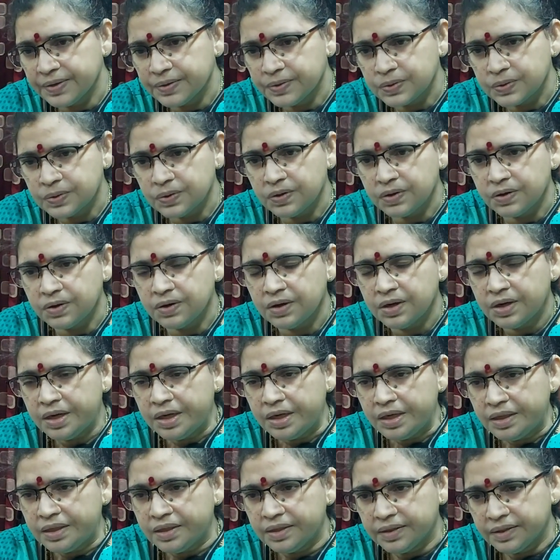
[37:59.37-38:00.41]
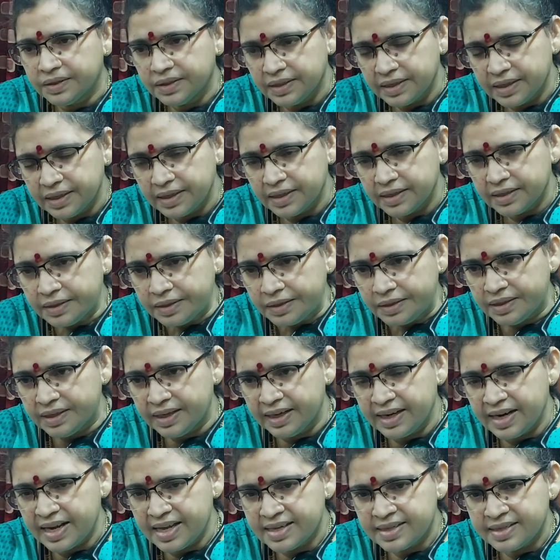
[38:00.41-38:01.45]
So
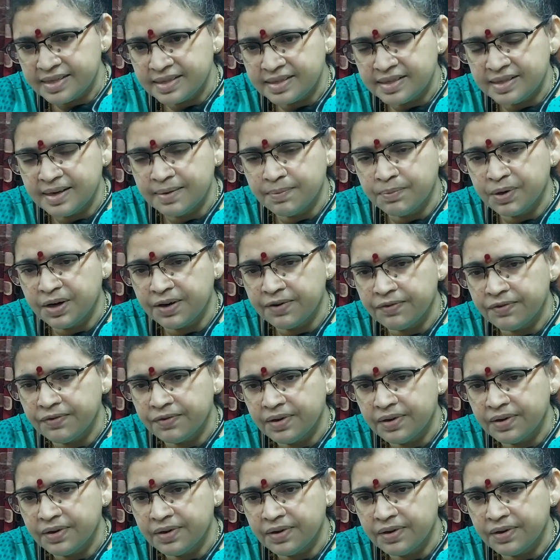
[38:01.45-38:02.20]
less number of